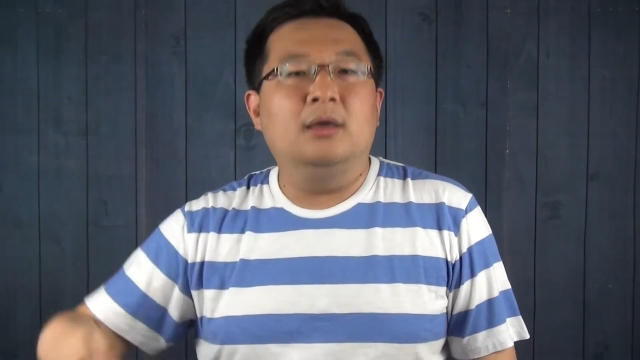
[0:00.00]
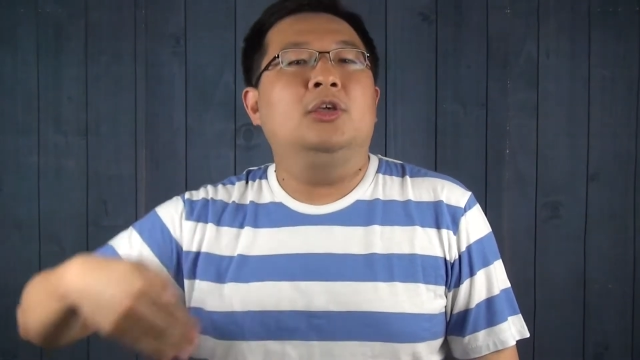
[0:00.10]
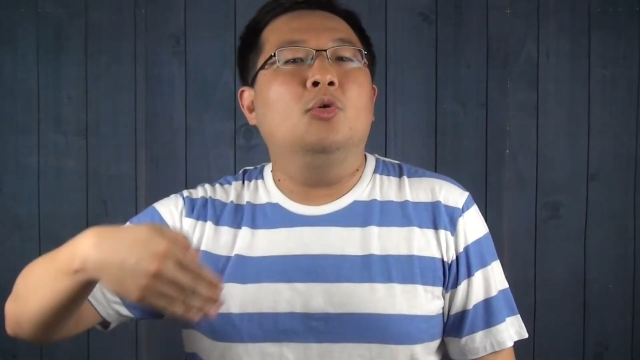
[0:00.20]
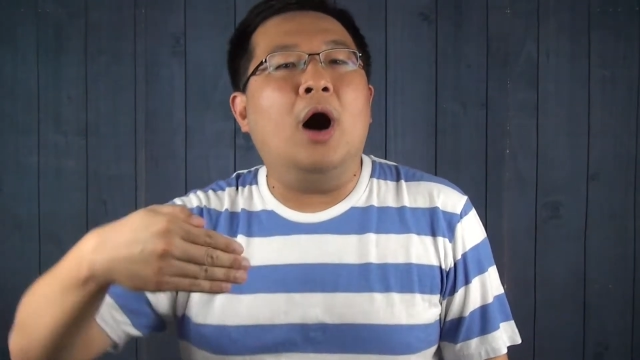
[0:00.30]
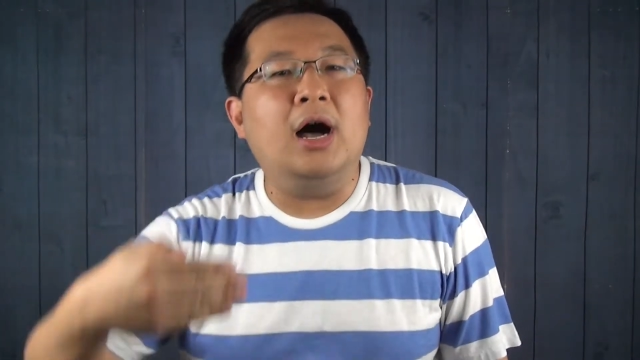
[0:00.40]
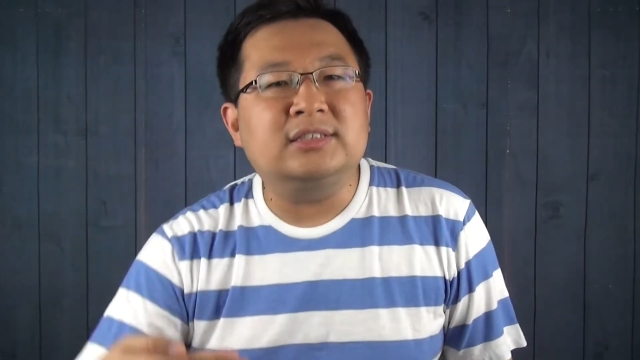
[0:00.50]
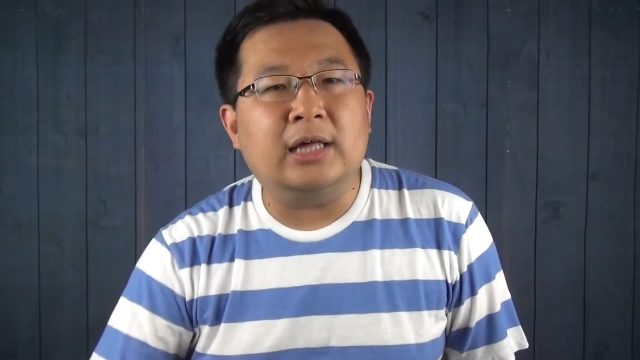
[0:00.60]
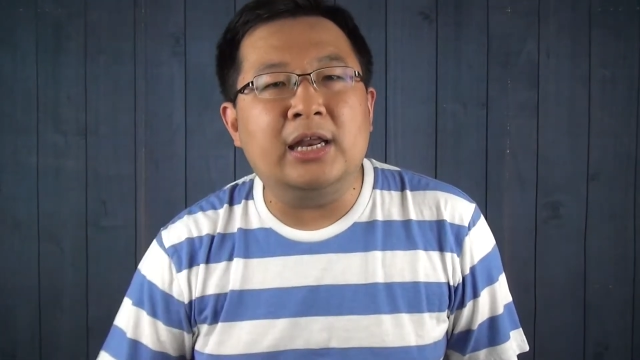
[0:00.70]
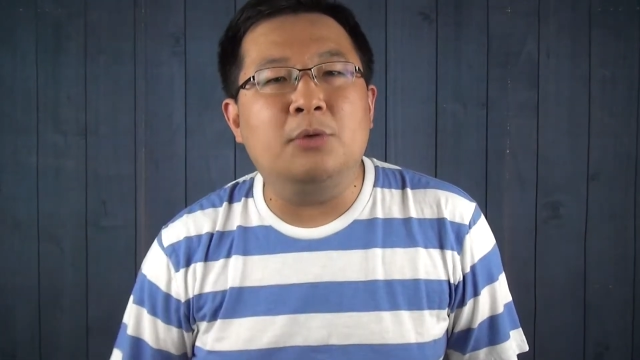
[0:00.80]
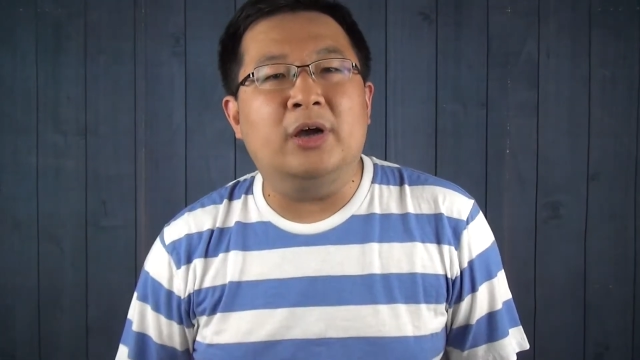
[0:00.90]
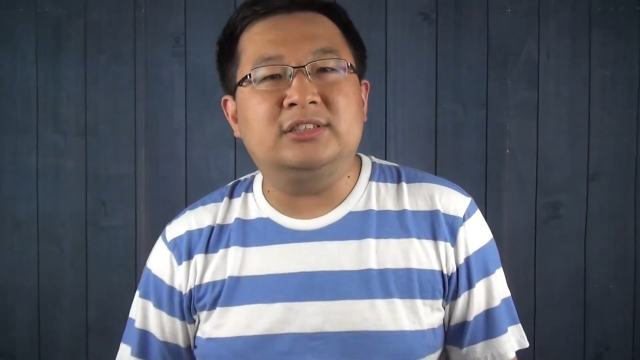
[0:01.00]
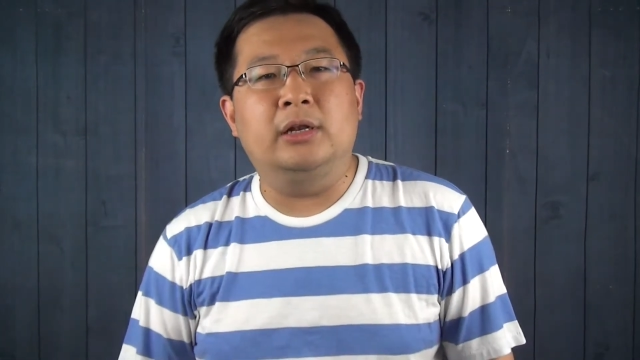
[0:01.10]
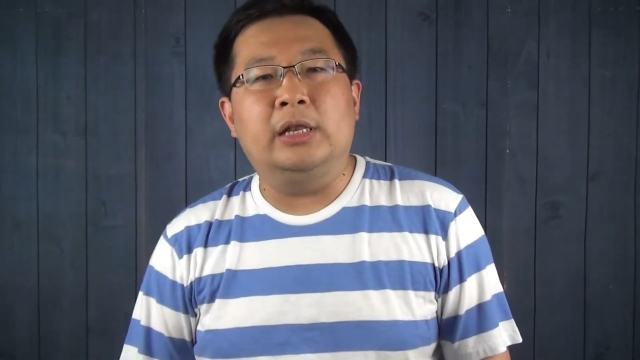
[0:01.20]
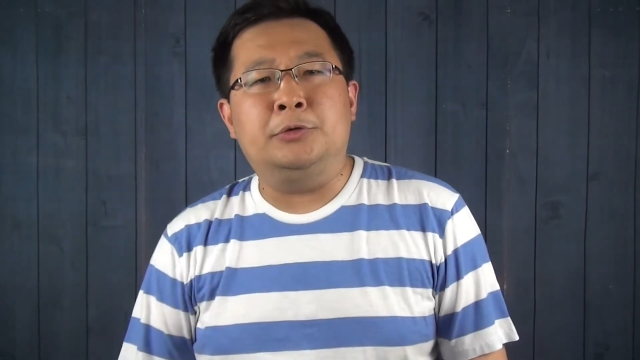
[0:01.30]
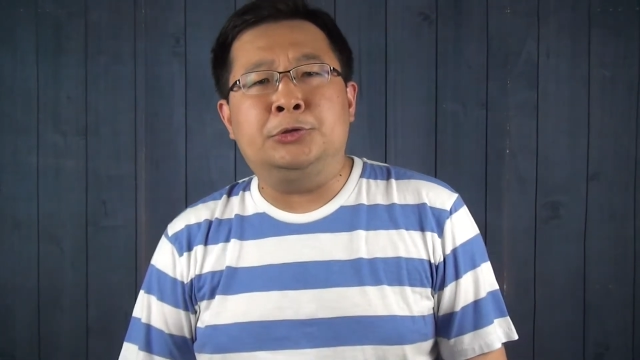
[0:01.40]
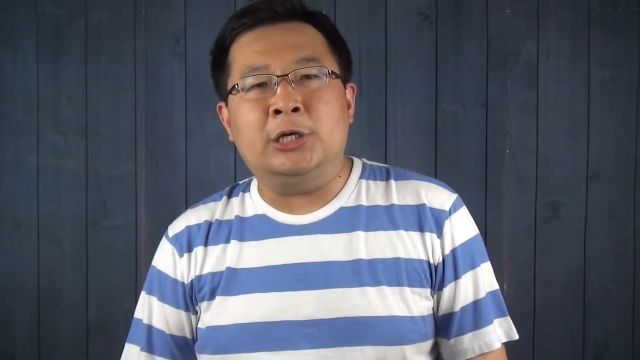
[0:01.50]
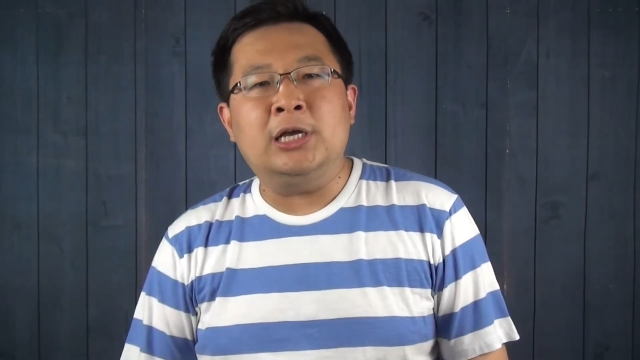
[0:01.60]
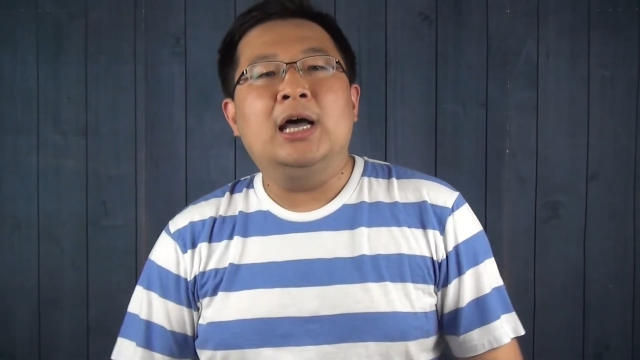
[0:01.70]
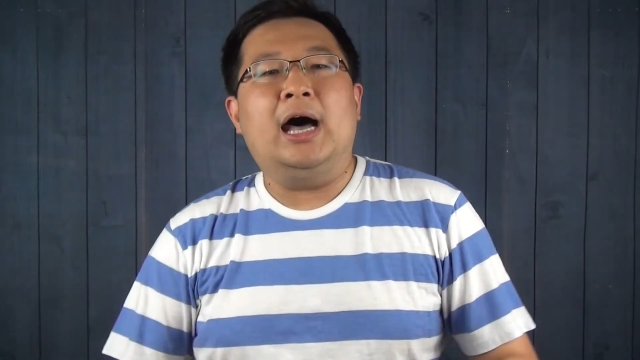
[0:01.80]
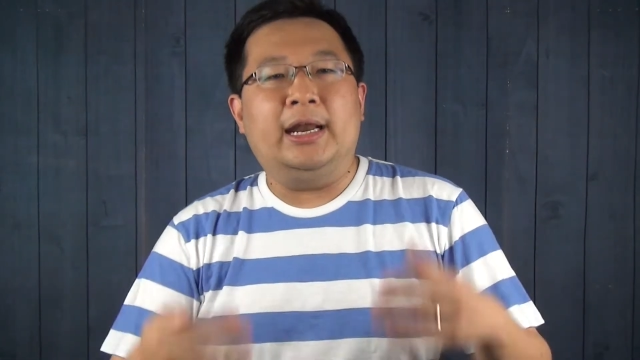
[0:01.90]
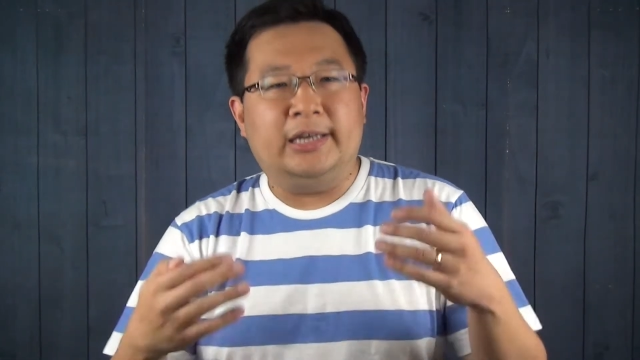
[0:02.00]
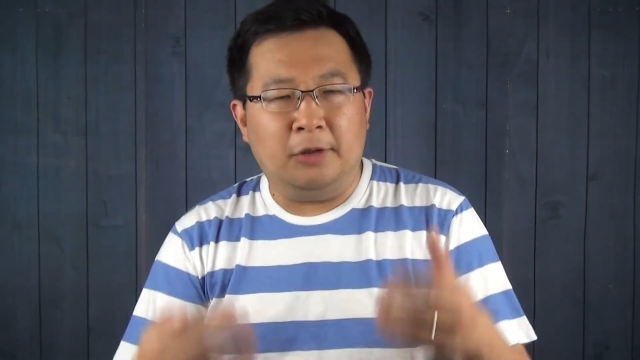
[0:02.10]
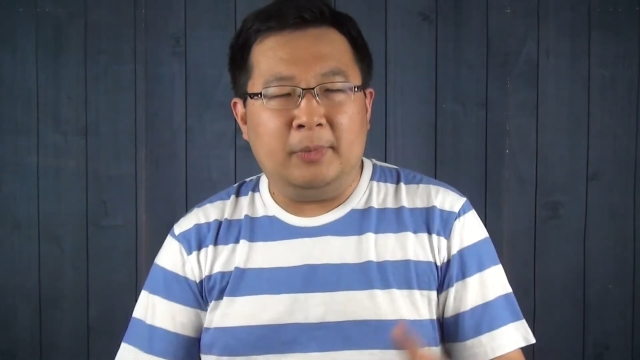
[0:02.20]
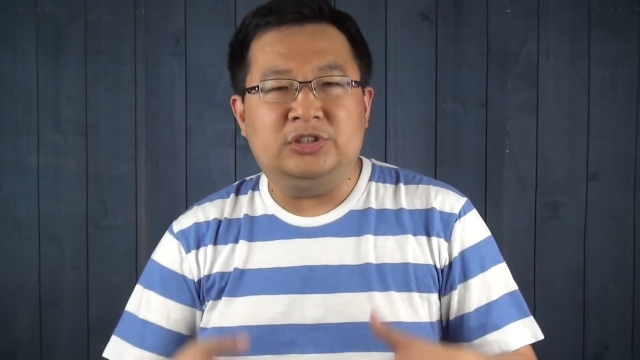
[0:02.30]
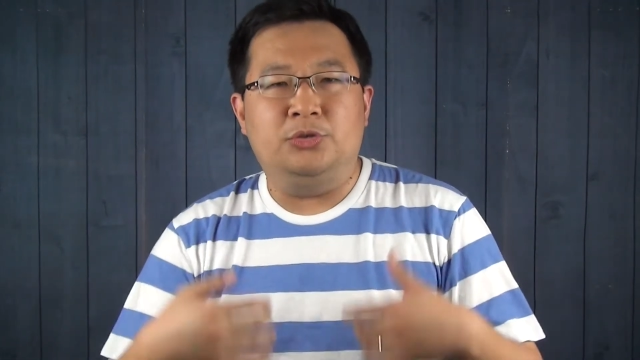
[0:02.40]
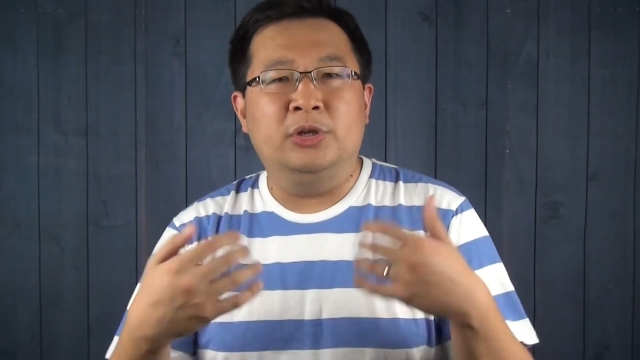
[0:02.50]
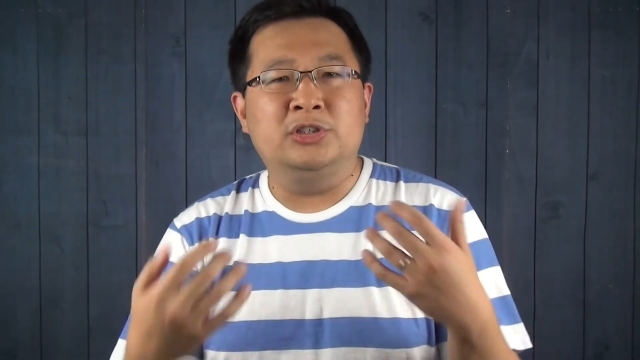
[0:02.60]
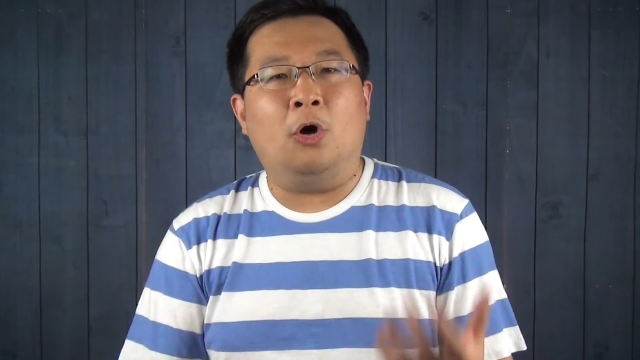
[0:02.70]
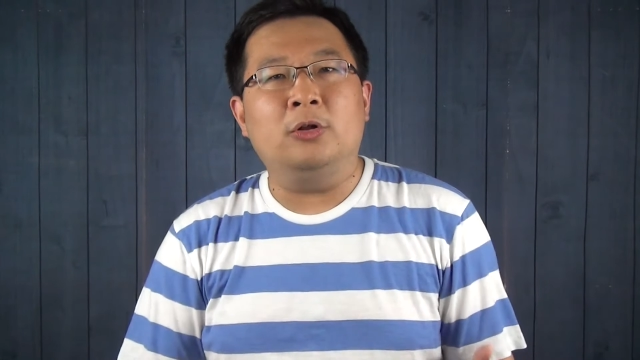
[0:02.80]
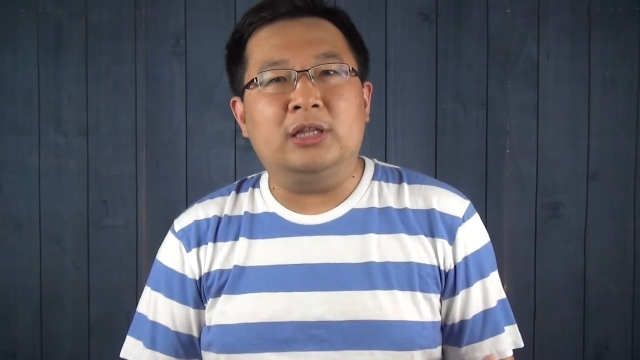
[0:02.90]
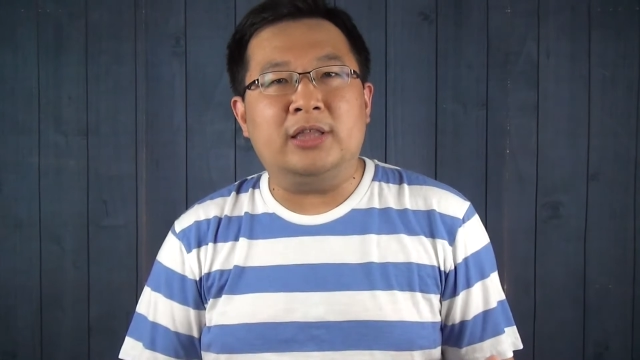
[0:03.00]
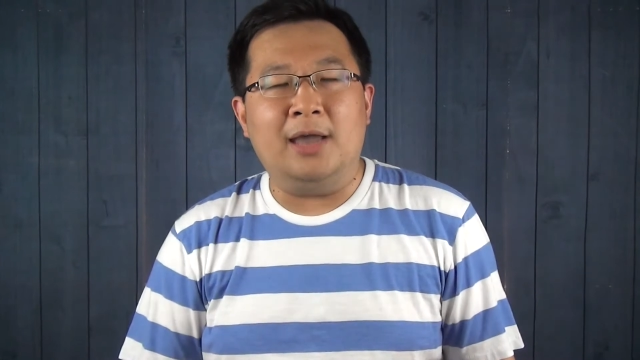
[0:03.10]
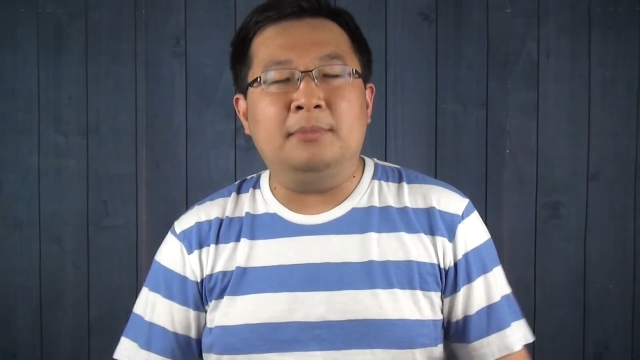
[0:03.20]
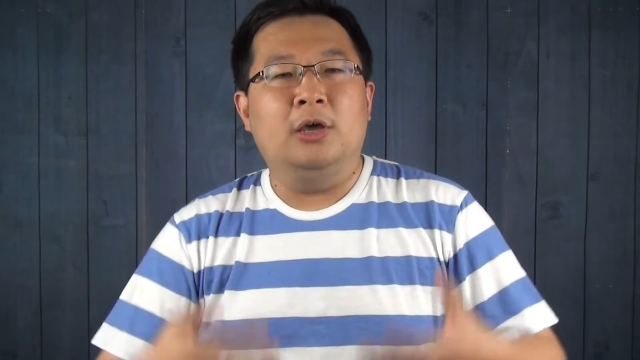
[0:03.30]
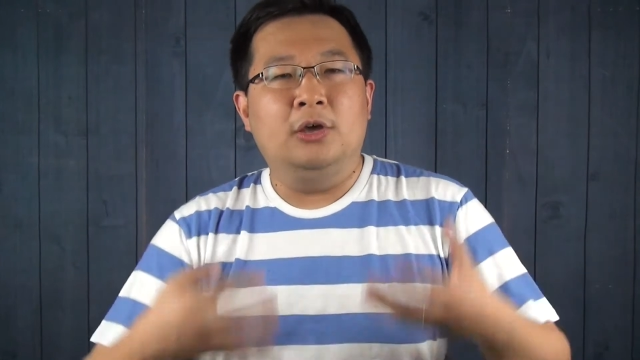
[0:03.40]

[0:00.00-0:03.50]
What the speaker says: You are studying Western literature. I tell my students all the time,